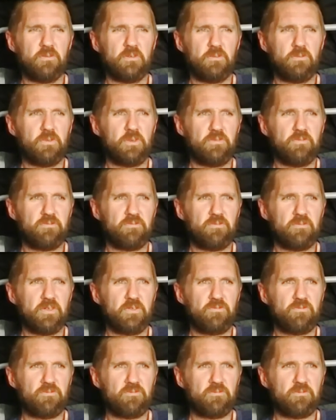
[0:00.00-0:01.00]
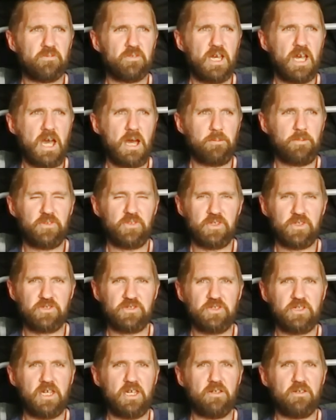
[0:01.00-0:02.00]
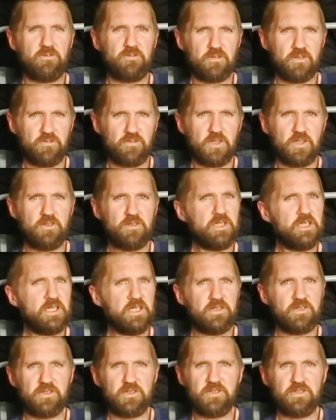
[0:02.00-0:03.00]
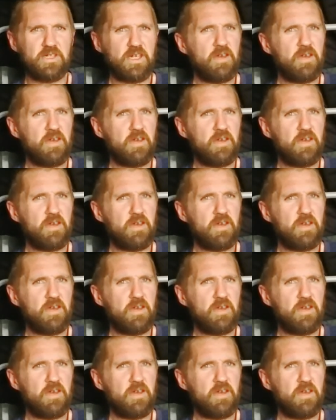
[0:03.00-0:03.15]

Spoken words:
We've hammered this nail for a few years. He's